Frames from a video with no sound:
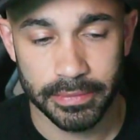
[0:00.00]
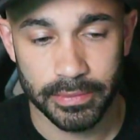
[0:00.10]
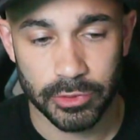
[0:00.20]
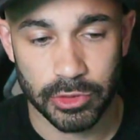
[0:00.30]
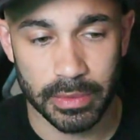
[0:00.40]

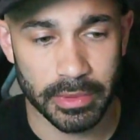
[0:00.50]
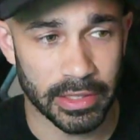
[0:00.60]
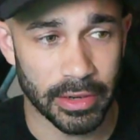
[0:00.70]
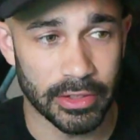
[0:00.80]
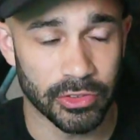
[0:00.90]
So I'm gonna
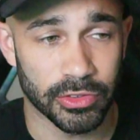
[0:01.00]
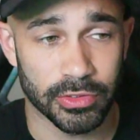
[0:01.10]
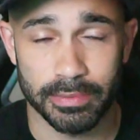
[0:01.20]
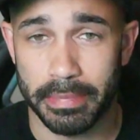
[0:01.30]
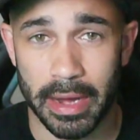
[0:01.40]
go ahead and
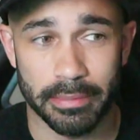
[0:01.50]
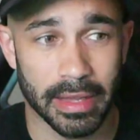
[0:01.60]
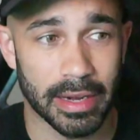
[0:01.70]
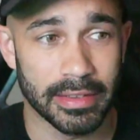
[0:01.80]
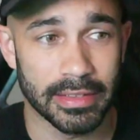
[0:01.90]
just pop
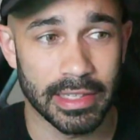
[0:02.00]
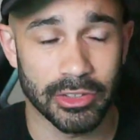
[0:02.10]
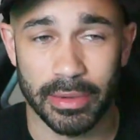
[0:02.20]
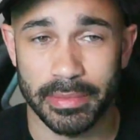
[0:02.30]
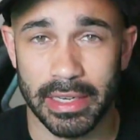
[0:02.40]
that in there,
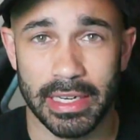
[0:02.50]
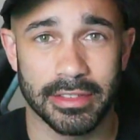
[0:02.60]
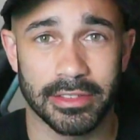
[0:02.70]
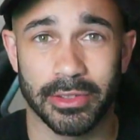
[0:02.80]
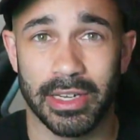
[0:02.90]
drop that
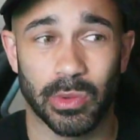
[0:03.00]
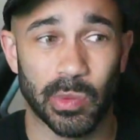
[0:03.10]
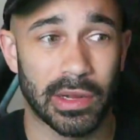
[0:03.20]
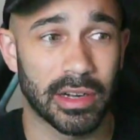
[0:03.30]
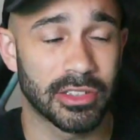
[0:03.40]
ISO down to
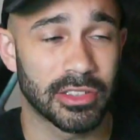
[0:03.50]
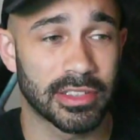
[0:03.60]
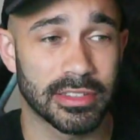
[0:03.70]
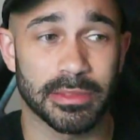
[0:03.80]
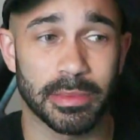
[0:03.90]
100
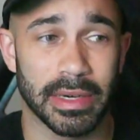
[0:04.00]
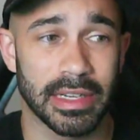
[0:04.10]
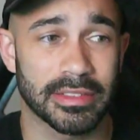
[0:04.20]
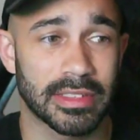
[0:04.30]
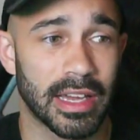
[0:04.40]
because it's bright
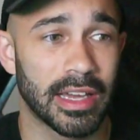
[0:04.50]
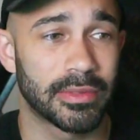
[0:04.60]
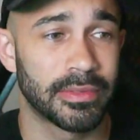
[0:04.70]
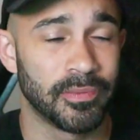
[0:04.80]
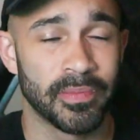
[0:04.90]
outside.
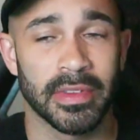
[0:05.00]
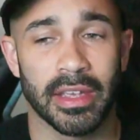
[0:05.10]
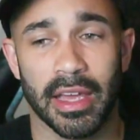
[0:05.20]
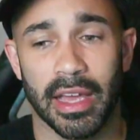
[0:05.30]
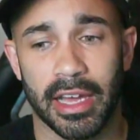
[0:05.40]

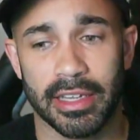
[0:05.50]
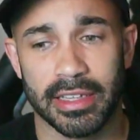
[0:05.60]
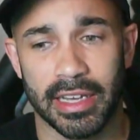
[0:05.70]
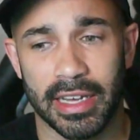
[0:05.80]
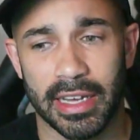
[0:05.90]
And
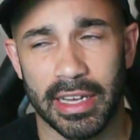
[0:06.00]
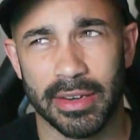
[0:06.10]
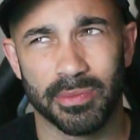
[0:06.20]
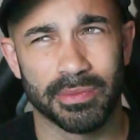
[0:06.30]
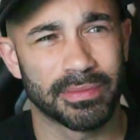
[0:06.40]

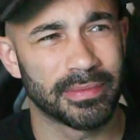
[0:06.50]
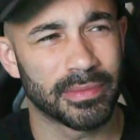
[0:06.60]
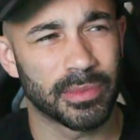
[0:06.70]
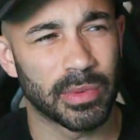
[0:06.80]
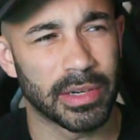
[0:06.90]
then
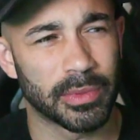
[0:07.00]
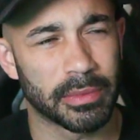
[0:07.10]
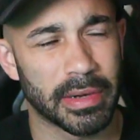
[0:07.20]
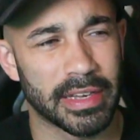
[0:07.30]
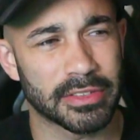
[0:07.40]
what would
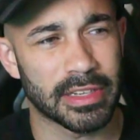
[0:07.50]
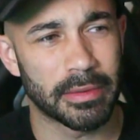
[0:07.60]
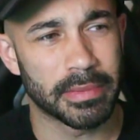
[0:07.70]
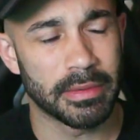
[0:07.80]
my f-stop be?